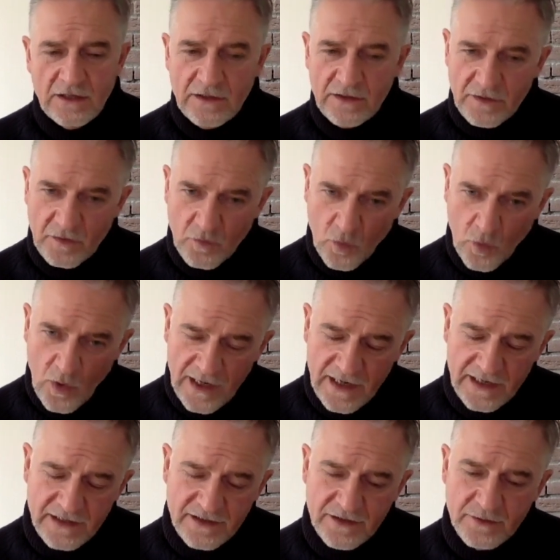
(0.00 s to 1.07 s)
The way
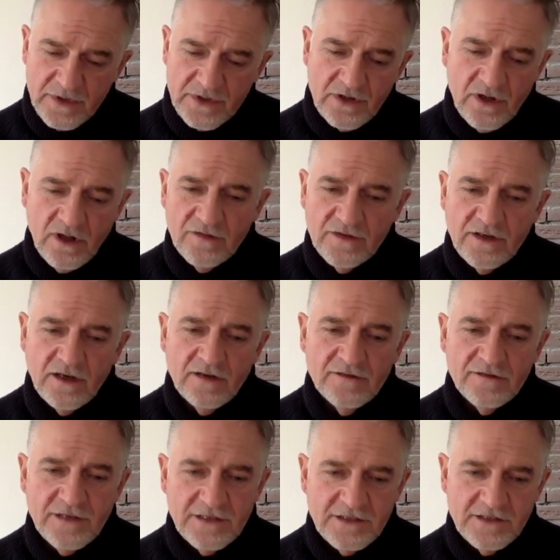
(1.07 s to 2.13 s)
to resolve
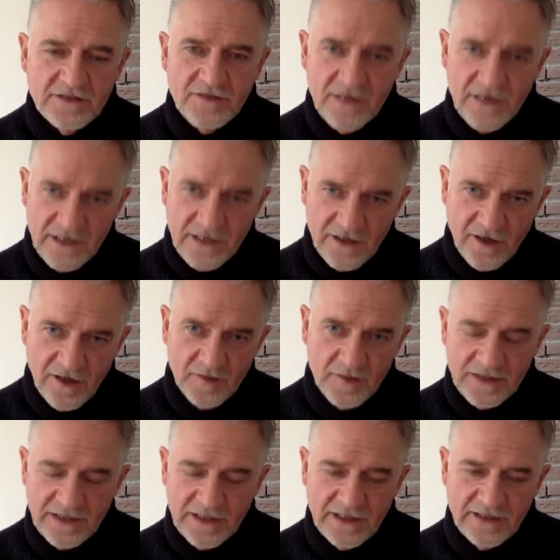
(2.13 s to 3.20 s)
conflicts is very
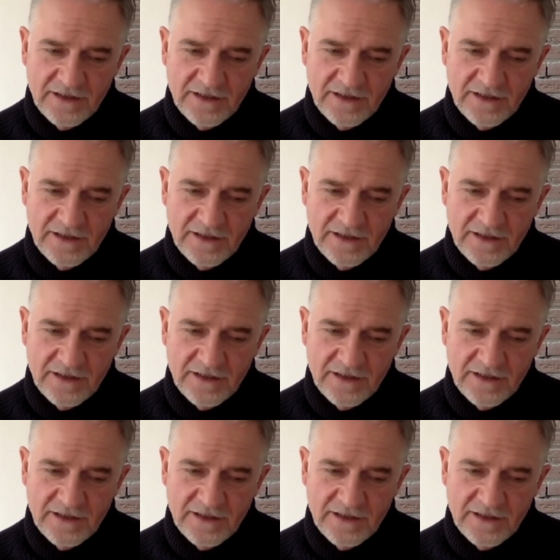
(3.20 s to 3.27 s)
complicated.